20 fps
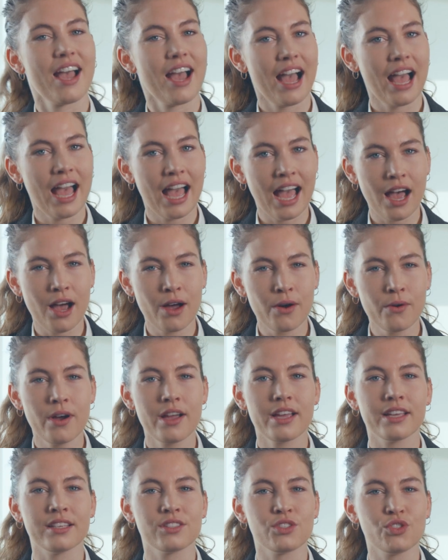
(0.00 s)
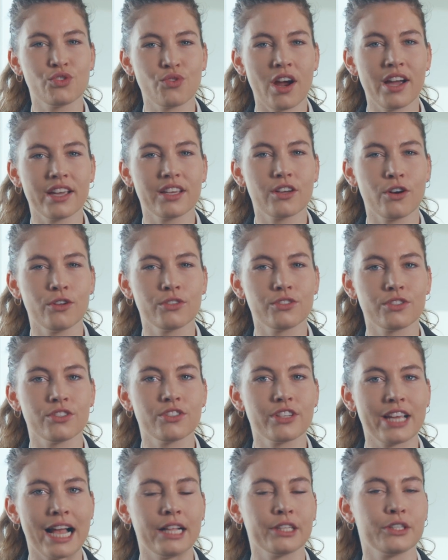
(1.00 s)
How is dry
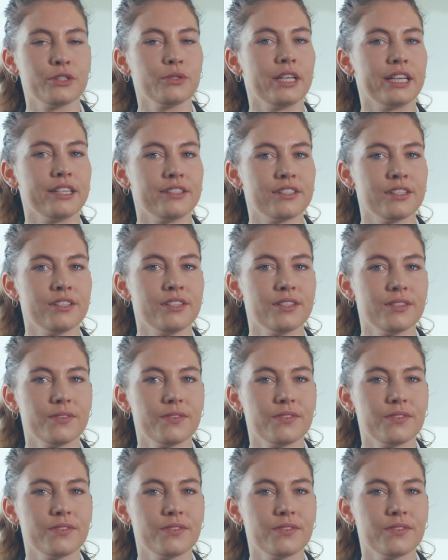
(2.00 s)
content calculated?